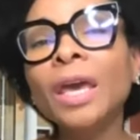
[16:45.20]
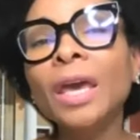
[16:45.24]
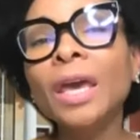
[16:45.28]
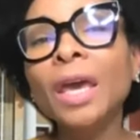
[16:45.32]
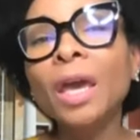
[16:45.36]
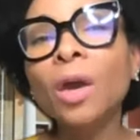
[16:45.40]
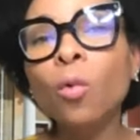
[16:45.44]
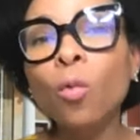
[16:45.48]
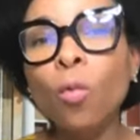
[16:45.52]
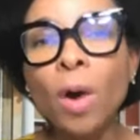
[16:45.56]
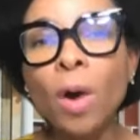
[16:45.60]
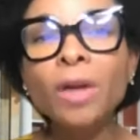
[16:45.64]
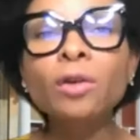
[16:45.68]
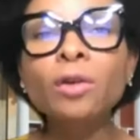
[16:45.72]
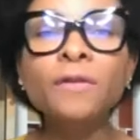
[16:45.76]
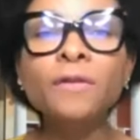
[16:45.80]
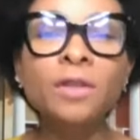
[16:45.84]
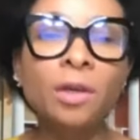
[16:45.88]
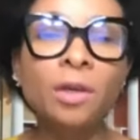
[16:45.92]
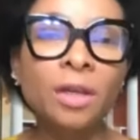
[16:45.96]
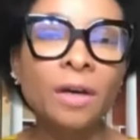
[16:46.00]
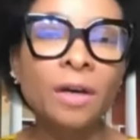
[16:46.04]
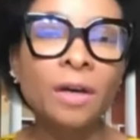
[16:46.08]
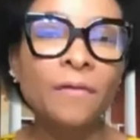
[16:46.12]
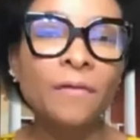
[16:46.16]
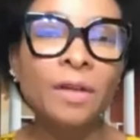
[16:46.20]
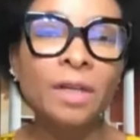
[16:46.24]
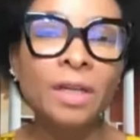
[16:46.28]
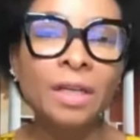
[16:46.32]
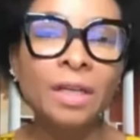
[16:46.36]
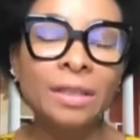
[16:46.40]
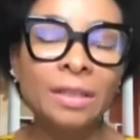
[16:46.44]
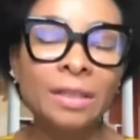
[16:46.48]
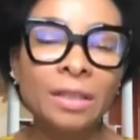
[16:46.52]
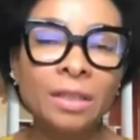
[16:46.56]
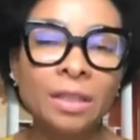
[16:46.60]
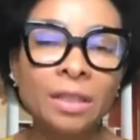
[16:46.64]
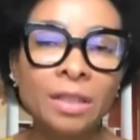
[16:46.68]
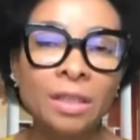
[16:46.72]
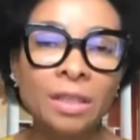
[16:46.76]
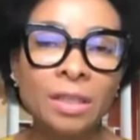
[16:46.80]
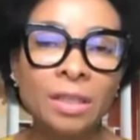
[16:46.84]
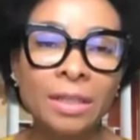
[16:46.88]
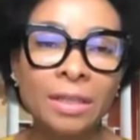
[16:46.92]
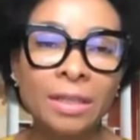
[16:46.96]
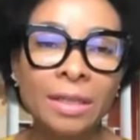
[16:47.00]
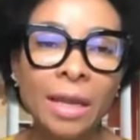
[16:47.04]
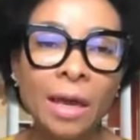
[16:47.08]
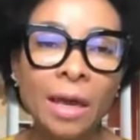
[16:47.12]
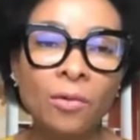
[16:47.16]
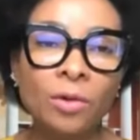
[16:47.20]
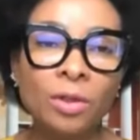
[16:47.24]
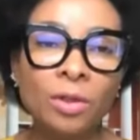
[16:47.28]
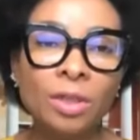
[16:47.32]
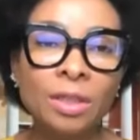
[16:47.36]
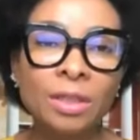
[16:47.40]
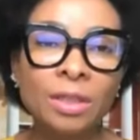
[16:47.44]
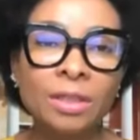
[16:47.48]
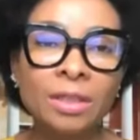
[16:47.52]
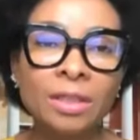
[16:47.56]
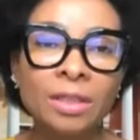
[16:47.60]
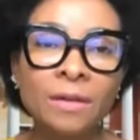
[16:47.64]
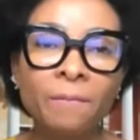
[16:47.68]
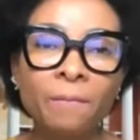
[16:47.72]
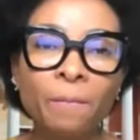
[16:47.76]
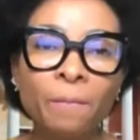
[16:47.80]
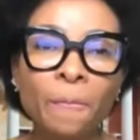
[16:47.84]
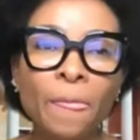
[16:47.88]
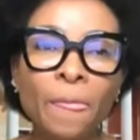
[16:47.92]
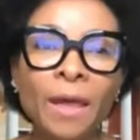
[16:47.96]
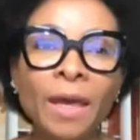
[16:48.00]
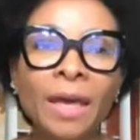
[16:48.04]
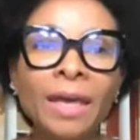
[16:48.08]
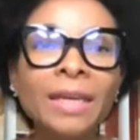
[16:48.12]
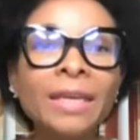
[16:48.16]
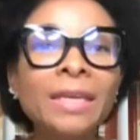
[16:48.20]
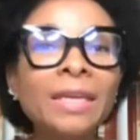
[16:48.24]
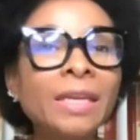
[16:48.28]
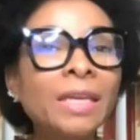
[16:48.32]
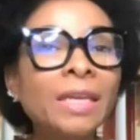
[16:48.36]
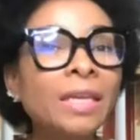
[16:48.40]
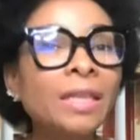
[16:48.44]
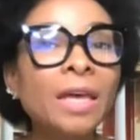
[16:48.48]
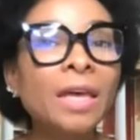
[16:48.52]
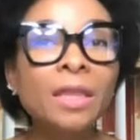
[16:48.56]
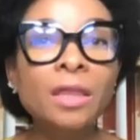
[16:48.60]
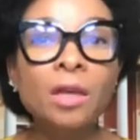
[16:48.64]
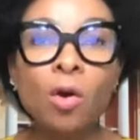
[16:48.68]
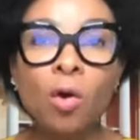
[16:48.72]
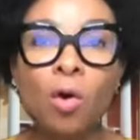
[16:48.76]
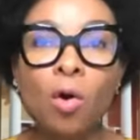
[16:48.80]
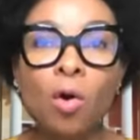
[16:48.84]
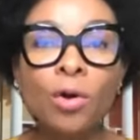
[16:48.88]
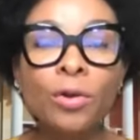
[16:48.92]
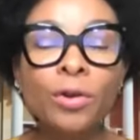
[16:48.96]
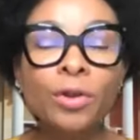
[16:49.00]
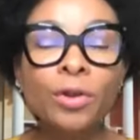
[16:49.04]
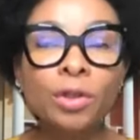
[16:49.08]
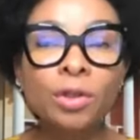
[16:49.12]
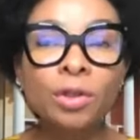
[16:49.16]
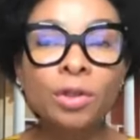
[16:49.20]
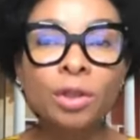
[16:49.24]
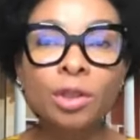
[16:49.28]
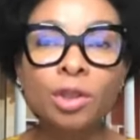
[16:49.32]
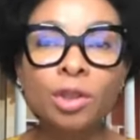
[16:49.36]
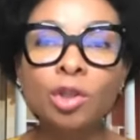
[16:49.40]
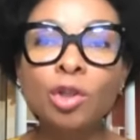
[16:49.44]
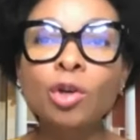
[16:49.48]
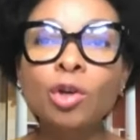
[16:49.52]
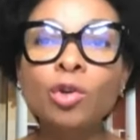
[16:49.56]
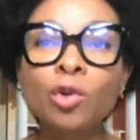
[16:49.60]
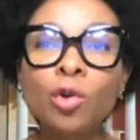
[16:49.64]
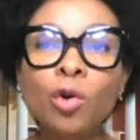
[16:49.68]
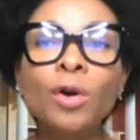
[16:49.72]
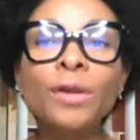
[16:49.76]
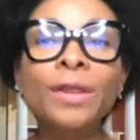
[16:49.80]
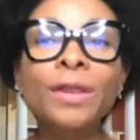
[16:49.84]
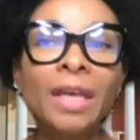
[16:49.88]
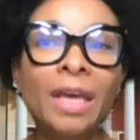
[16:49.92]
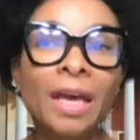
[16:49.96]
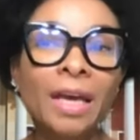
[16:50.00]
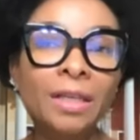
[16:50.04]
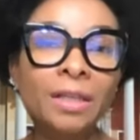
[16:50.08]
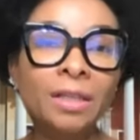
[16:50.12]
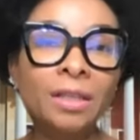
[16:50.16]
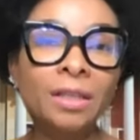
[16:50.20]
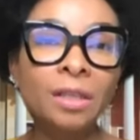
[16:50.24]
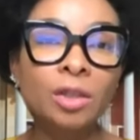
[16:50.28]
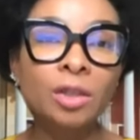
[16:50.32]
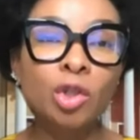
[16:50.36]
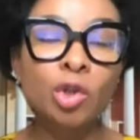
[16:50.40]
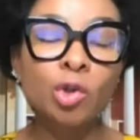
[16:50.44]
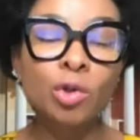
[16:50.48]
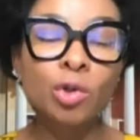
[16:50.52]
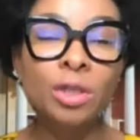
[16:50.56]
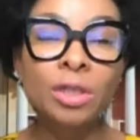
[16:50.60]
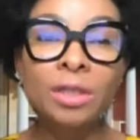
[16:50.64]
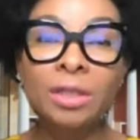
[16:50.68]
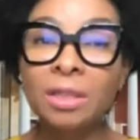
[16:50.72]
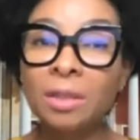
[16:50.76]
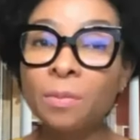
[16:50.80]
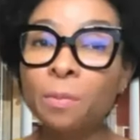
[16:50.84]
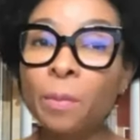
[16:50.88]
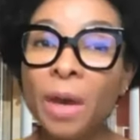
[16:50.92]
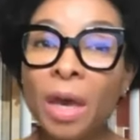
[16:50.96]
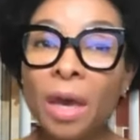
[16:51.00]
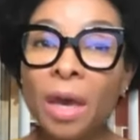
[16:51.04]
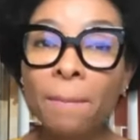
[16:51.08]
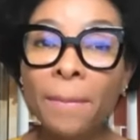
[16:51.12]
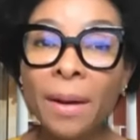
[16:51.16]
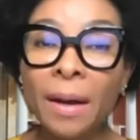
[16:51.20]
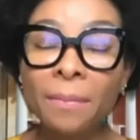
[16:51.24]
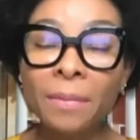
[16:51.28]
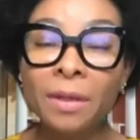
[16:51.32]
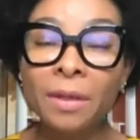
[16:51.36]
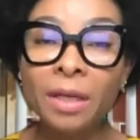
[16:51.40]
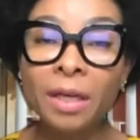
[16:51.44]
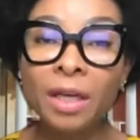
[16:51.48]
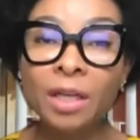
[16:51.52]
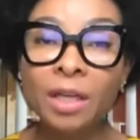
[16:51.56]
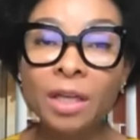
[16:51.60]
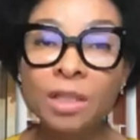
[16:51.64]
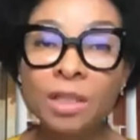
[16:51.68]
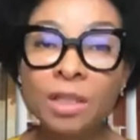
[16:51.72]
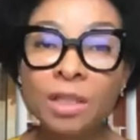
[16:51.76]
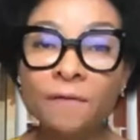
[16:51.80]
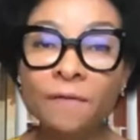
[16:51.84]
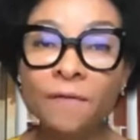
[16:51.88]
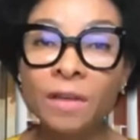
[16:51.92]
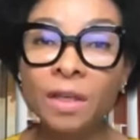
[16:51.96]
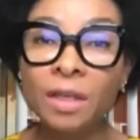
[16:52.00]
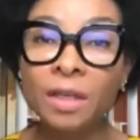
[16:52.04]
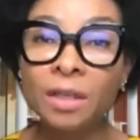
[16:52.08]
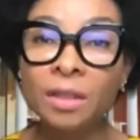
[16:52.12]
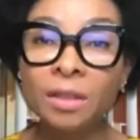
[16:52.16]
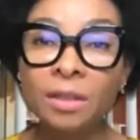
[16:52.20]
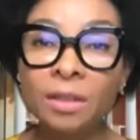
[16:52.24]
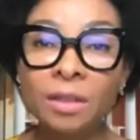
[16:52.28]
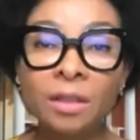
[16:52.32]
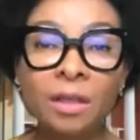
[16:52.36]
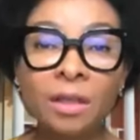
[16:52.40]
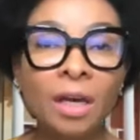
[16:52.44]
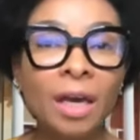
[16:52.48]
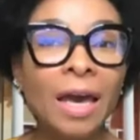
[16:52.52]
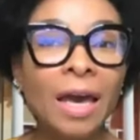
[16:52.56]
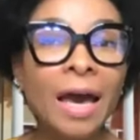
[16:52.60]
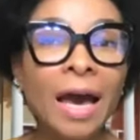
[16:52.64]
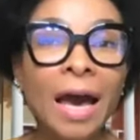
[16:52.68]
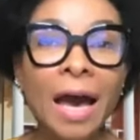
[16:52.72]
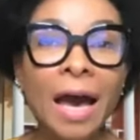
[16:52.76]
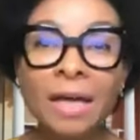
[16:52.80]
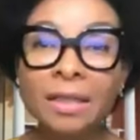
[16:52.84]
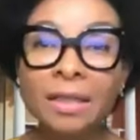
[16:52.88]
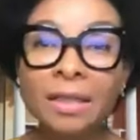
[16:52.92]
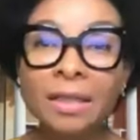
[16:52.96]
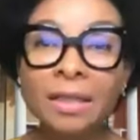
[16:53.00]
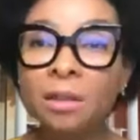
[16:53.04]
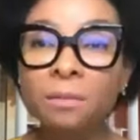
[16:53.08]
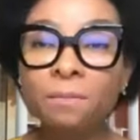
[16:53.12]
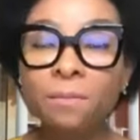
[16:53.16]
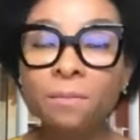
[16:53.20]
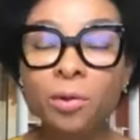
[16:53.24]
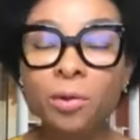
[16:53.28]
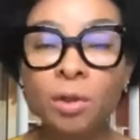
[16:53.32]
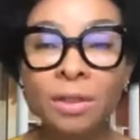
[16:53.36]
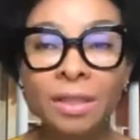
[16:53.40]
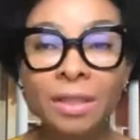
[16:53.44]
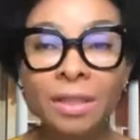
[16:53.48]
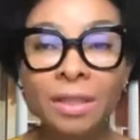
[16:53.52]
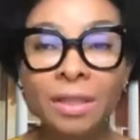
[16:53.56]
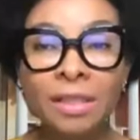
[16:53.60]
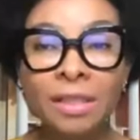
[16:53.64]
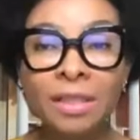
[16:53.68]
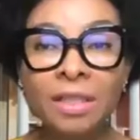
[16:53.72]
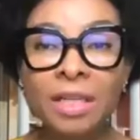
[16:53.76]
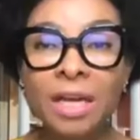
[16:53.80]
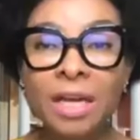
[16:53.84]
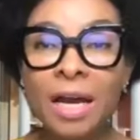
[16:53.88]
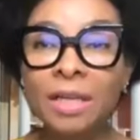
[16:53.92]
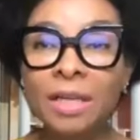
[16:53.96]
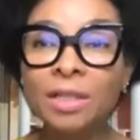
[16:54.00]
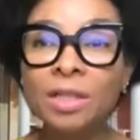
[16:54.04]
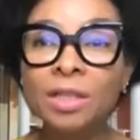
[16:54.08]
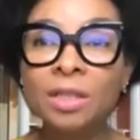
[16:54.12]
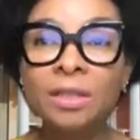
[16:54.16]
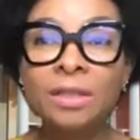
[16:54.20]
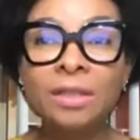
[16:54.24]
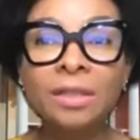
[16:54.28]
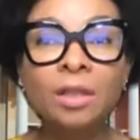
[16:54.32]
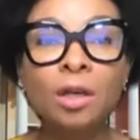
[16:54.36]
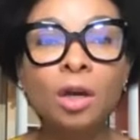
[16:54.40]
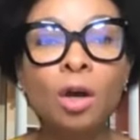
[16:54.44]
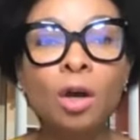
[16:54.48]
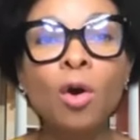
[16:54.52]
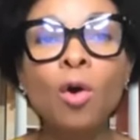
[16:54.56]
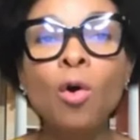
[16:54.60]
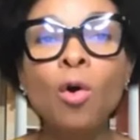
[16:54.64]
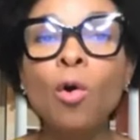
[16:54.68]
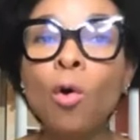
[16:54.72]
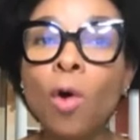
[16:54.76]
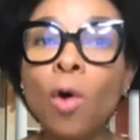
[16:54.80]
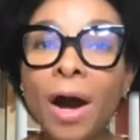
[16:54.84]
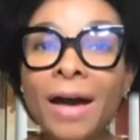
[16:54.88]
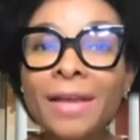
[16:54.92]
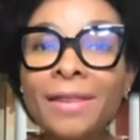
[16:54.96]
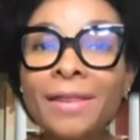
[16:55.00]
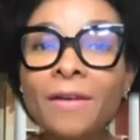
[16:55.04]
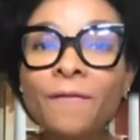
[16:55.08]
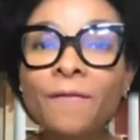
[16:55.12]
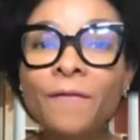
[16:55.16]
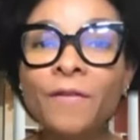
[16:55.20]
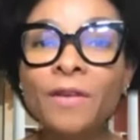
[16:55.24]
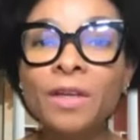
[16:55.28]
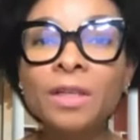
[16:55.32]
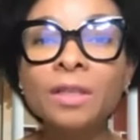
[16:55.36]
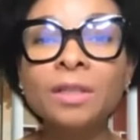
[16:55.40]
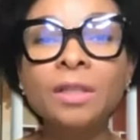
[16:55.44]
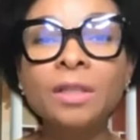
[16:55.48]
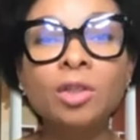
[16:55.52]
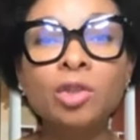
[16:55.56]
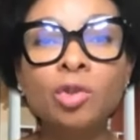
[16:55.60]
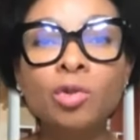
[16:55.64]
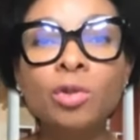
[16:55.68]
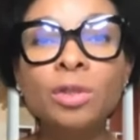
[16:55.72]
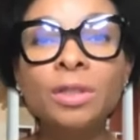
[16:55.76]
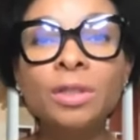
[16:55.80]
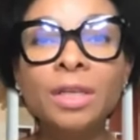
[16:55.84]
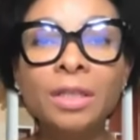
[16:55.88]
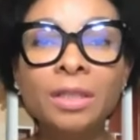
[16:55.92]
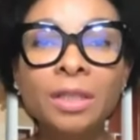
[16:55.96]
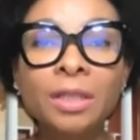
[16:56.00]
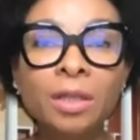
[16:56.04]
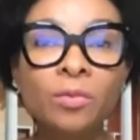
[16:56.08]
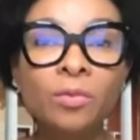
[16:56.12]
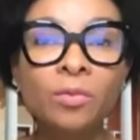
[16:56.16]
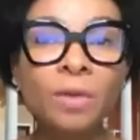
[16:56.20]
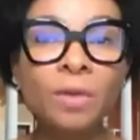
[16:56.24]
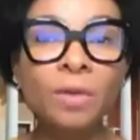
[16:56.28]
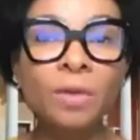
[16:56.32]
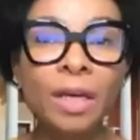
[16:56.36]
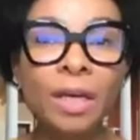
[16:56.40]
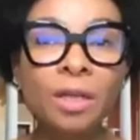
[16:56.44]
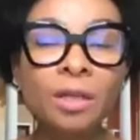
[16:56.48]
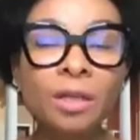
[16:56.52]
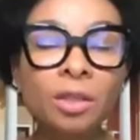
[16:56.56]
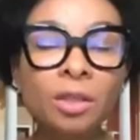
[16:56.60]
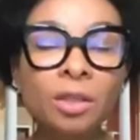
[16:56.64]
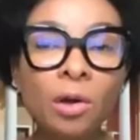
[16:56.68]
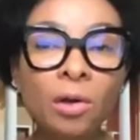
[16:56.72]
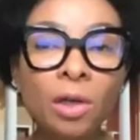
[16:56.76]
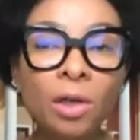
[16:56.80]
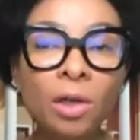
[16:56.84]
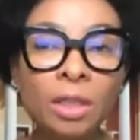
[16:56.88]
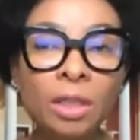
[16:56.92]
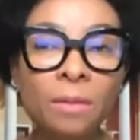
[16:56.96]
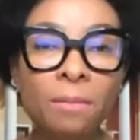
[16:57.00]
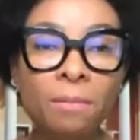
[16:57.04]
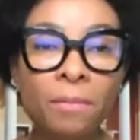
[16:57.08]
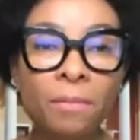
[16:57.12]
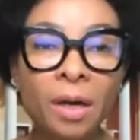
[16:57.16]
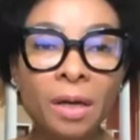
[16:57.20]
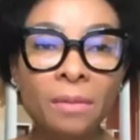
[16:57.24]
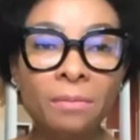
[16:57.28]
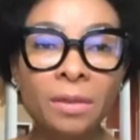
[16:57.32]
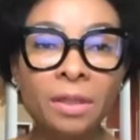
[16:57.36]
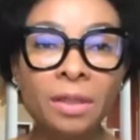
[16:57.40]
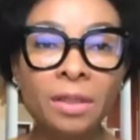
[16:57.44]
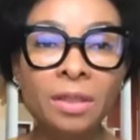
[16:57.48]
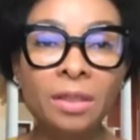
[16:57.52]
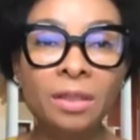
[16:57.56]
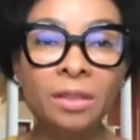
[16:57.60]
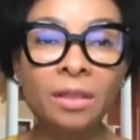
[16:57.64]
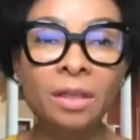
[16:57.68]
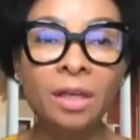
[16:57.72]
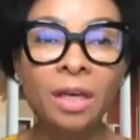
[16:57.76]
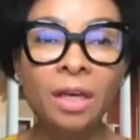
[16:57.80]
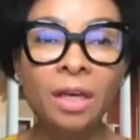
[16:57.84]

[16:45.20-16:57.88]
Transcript: uh, one of South Africa's indigenous languages. Neither the authors nor their institutions pay publication fees, article processing charges, or other fees associated with getting scholarship published.